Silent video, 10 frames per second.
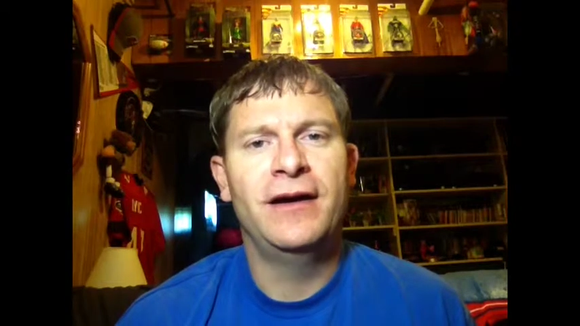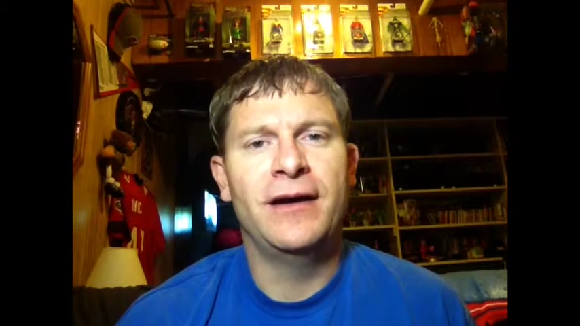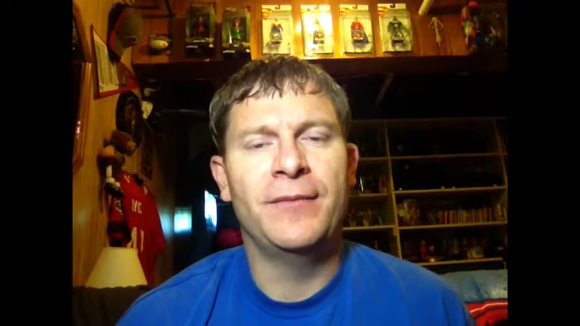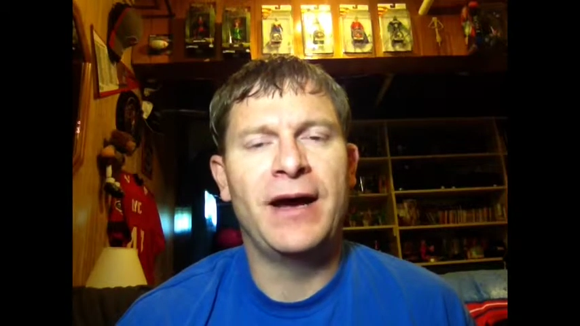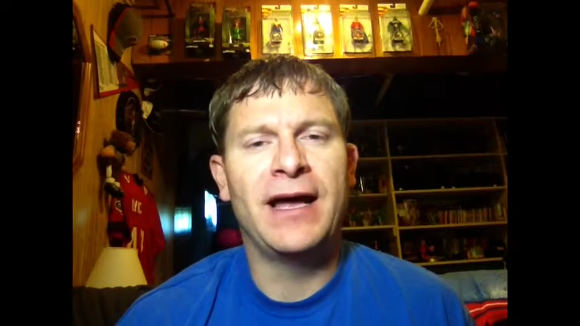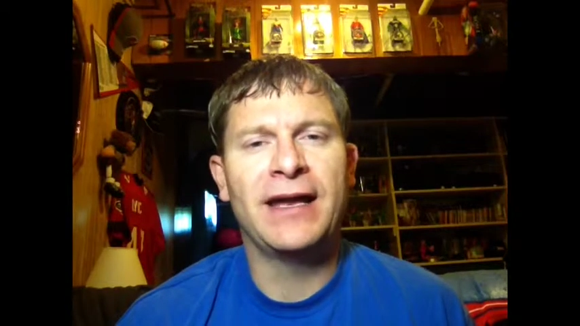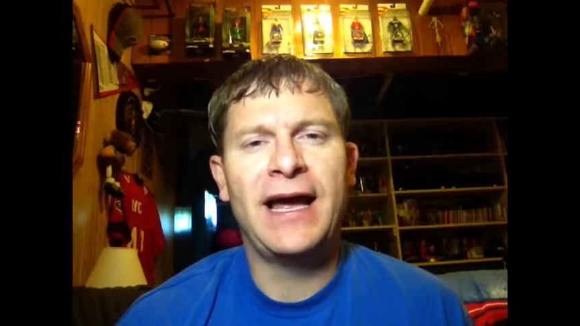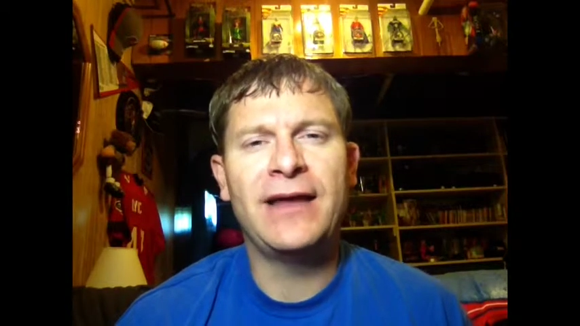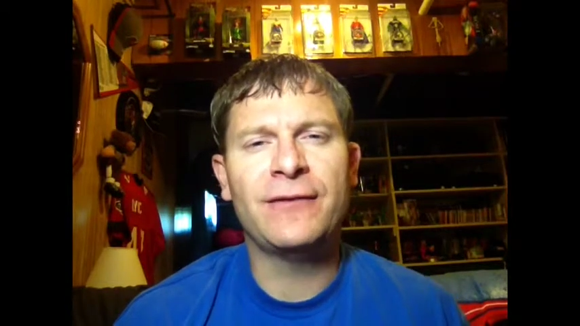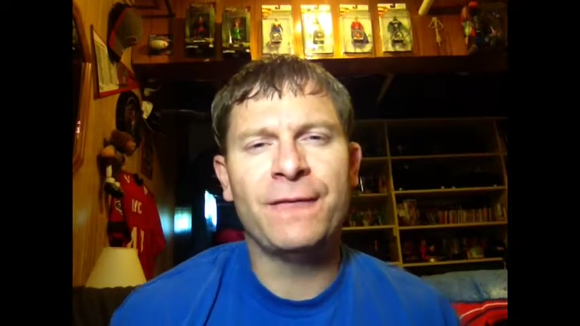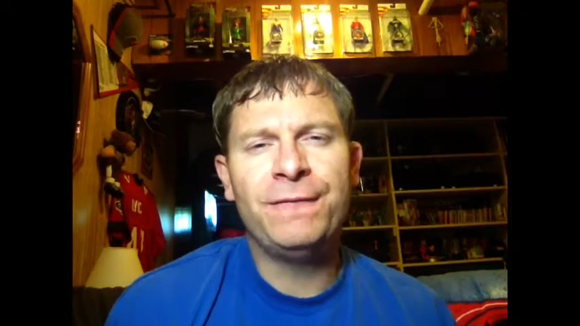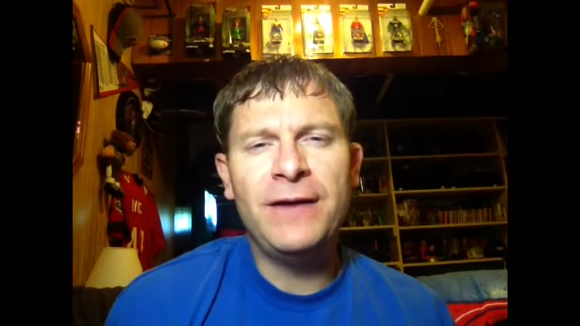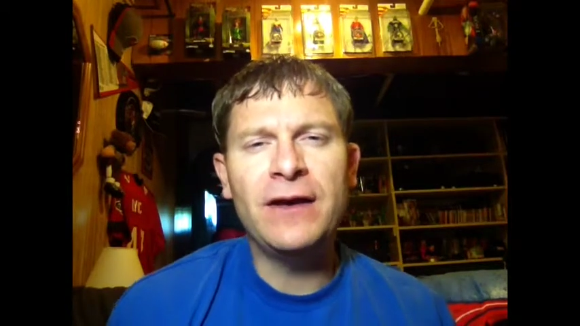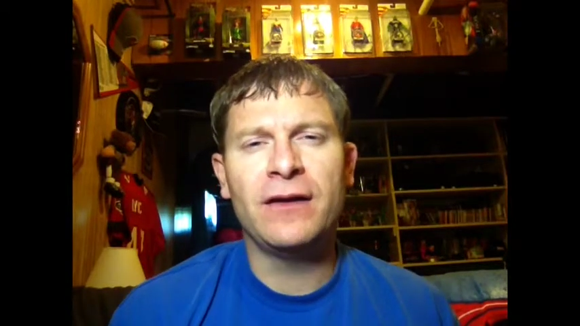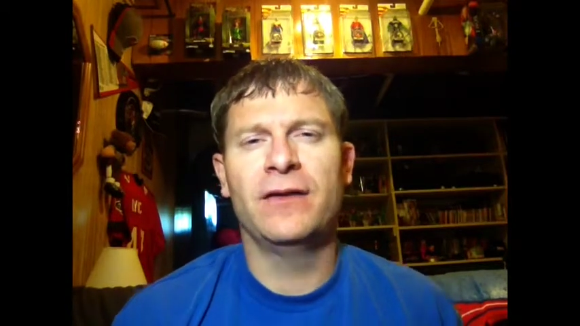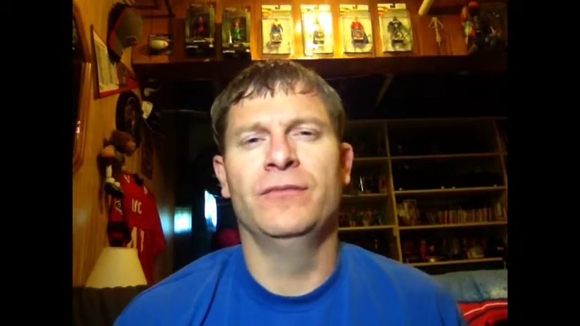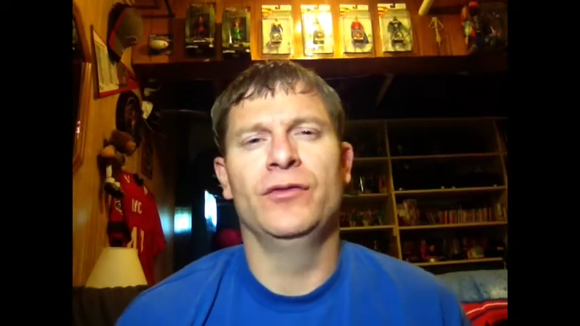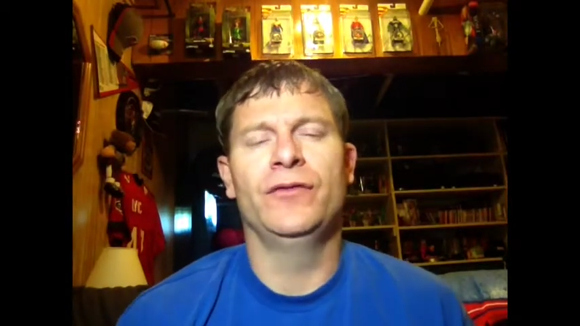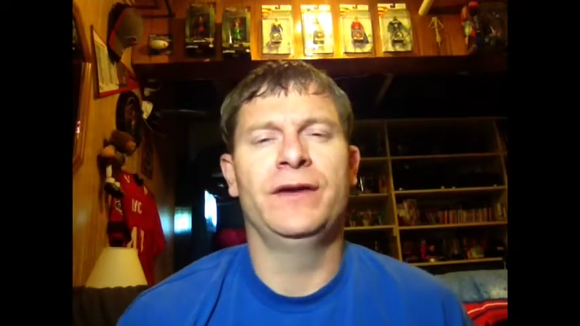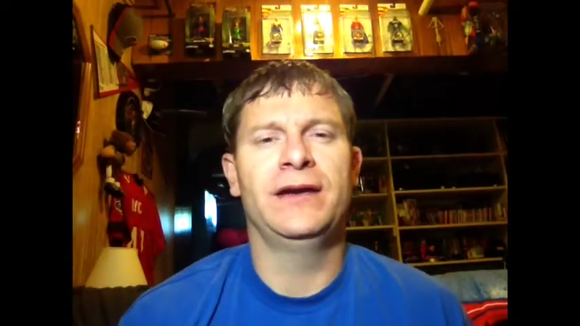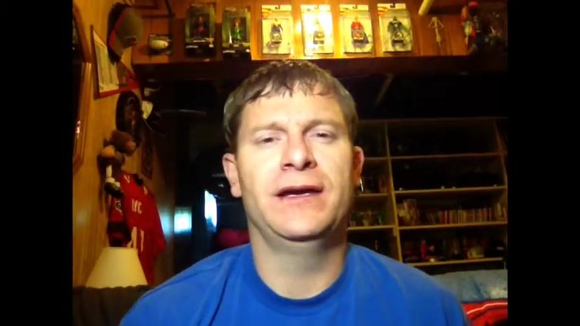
Um, I like the feel of the movie.